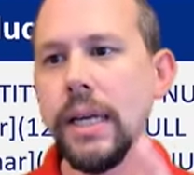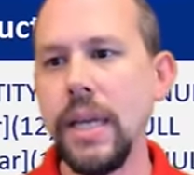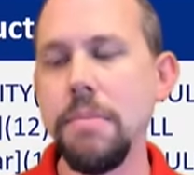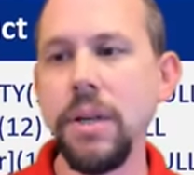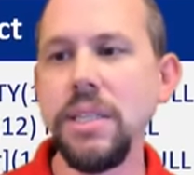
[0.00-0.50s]

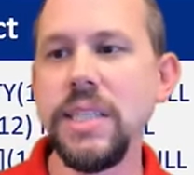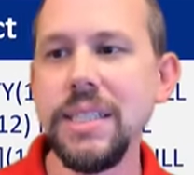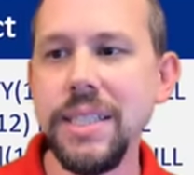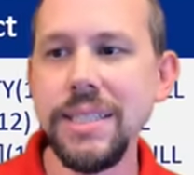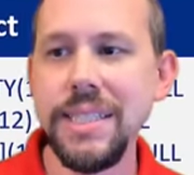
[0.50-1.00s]
Kimberly
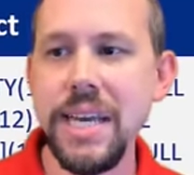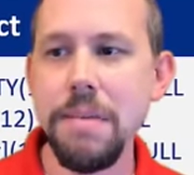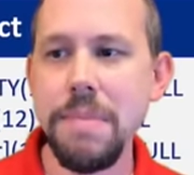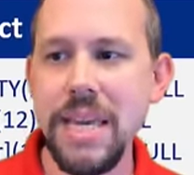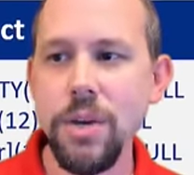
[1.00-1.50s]
says, does
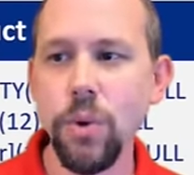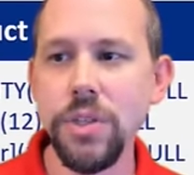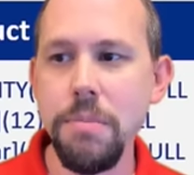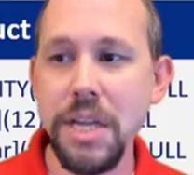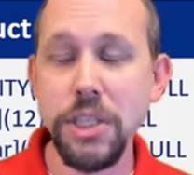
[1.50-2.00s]
dim equal
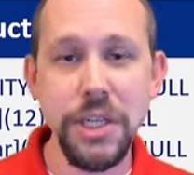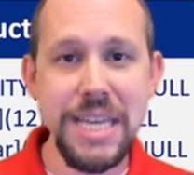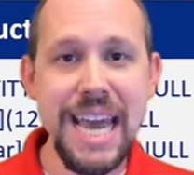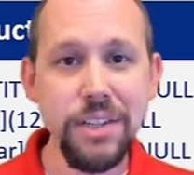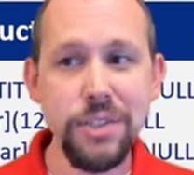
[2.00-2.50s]
dimension?
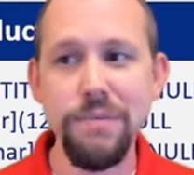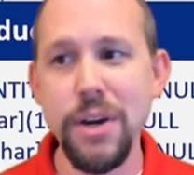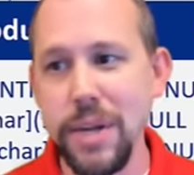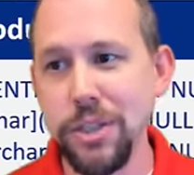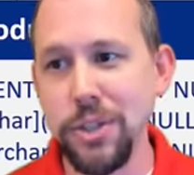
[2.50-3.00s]
Yes,
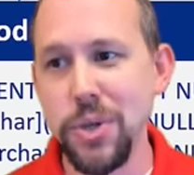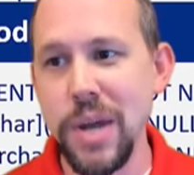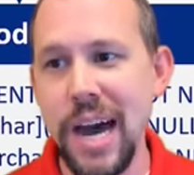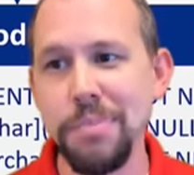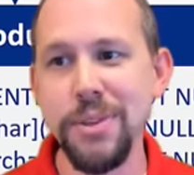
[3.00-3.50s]
very astute
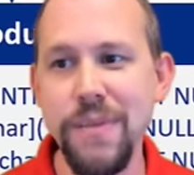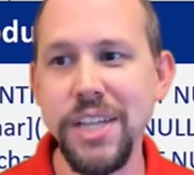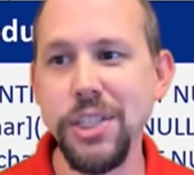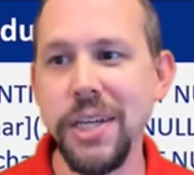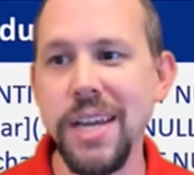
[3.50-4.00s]

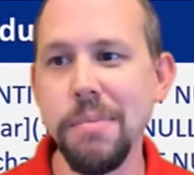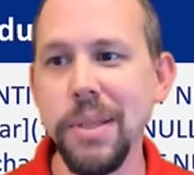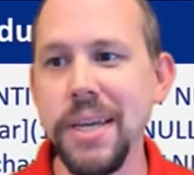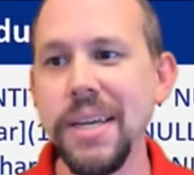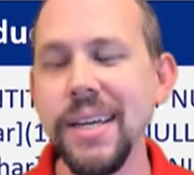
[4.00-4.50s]
observation,
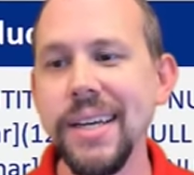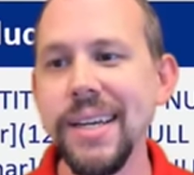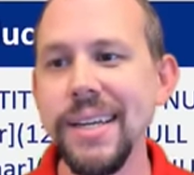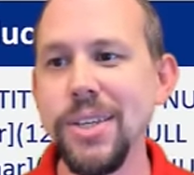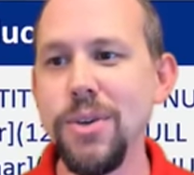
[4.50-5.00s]
Kimberly.
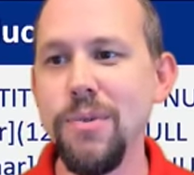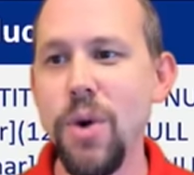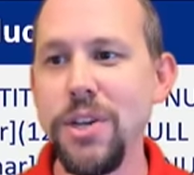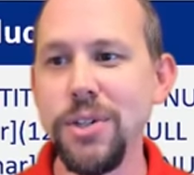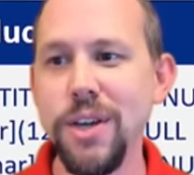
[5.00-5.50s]
You have
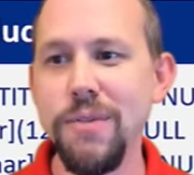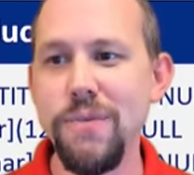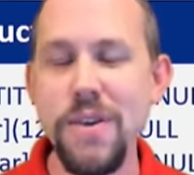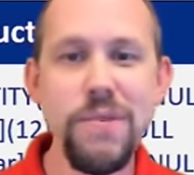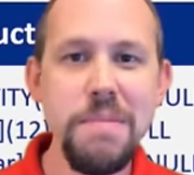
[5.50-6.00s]
won yourself
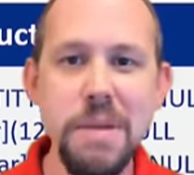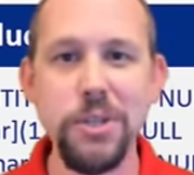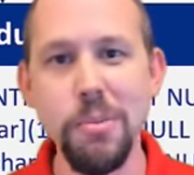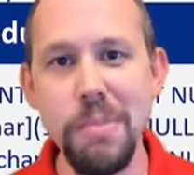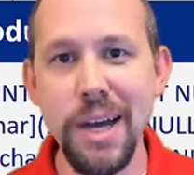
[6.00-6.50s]
50
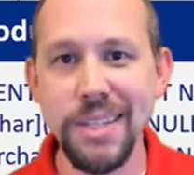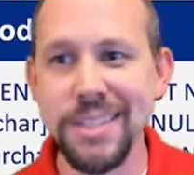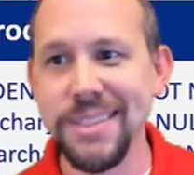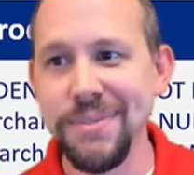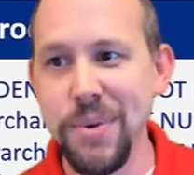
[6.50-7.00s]
Mitchell
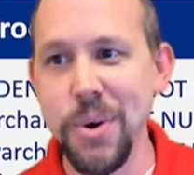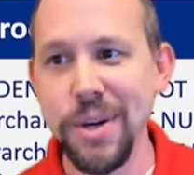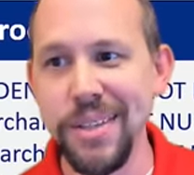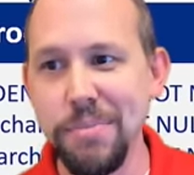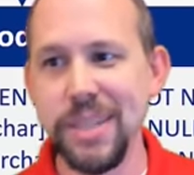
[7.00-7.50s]
bucks
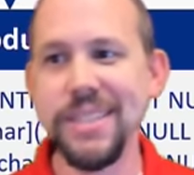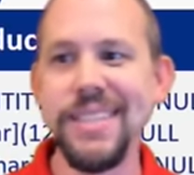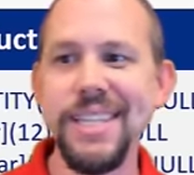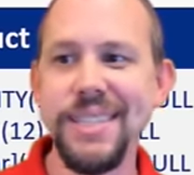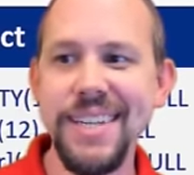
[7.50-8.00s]
for the
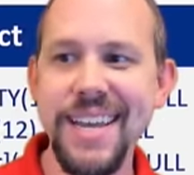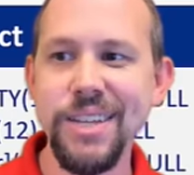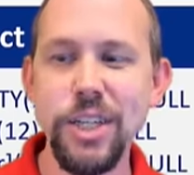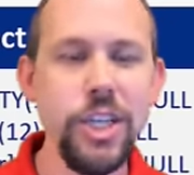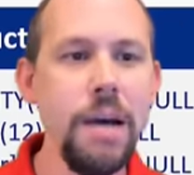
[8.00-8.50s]
presentation today.
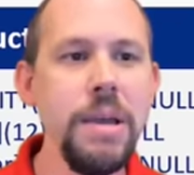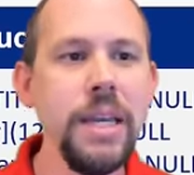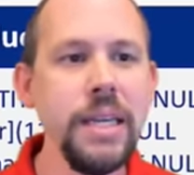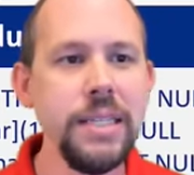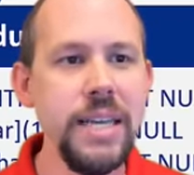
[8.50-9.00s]
Good job.
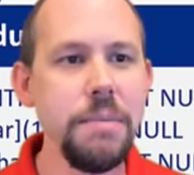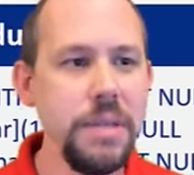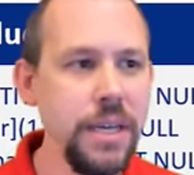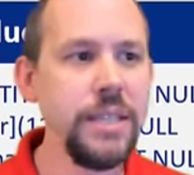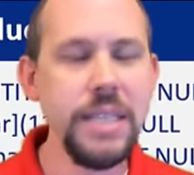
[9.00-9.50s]

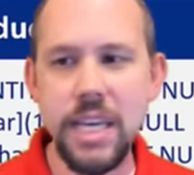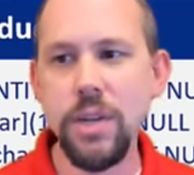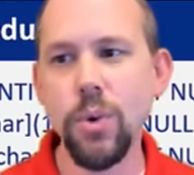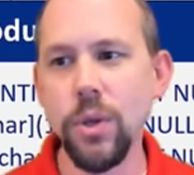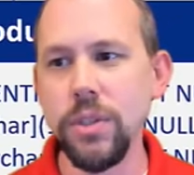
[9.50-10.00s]
Dim does
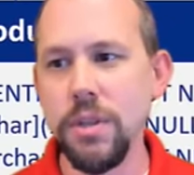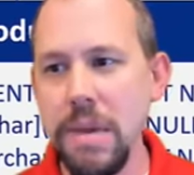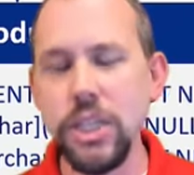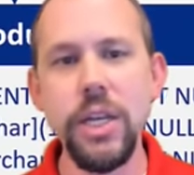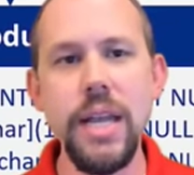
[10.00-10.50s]
equal
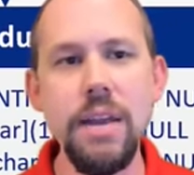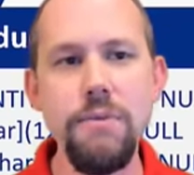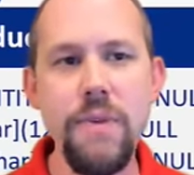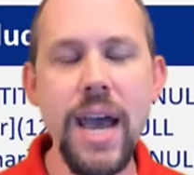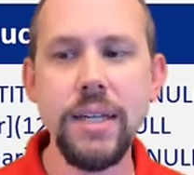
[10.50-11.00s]
dimension and
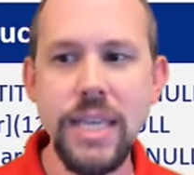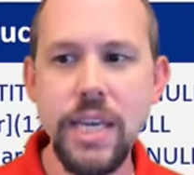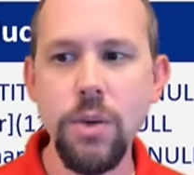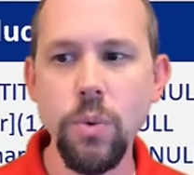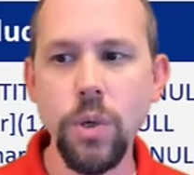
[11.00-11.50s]
fact
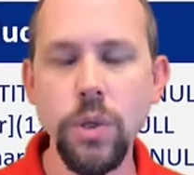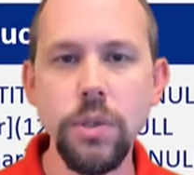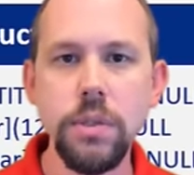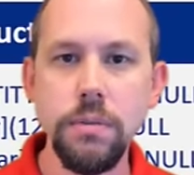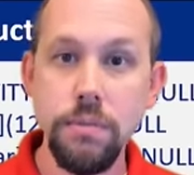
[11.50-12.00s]

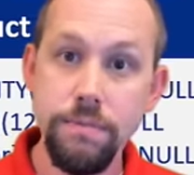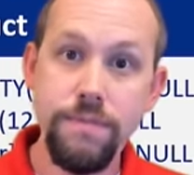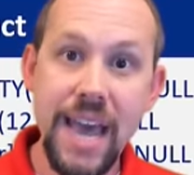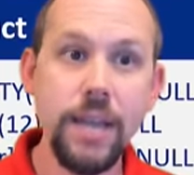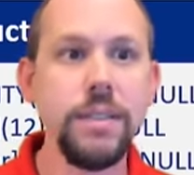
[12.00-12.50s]
equals
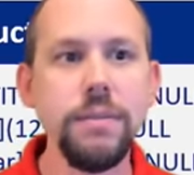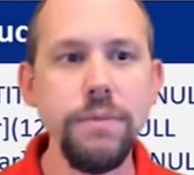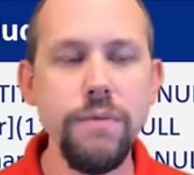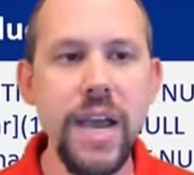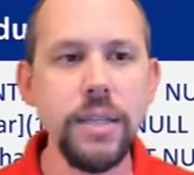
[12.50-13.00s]
fact
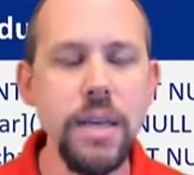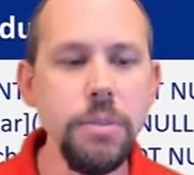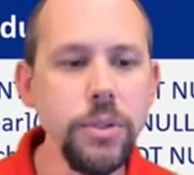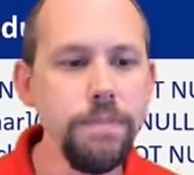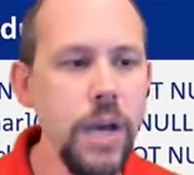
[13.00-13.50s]
for fact
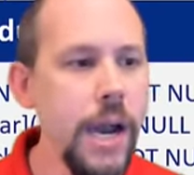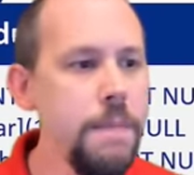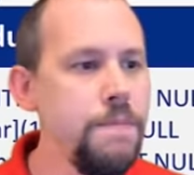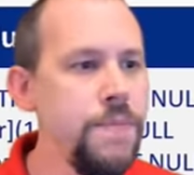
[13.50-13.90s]
tables. All right.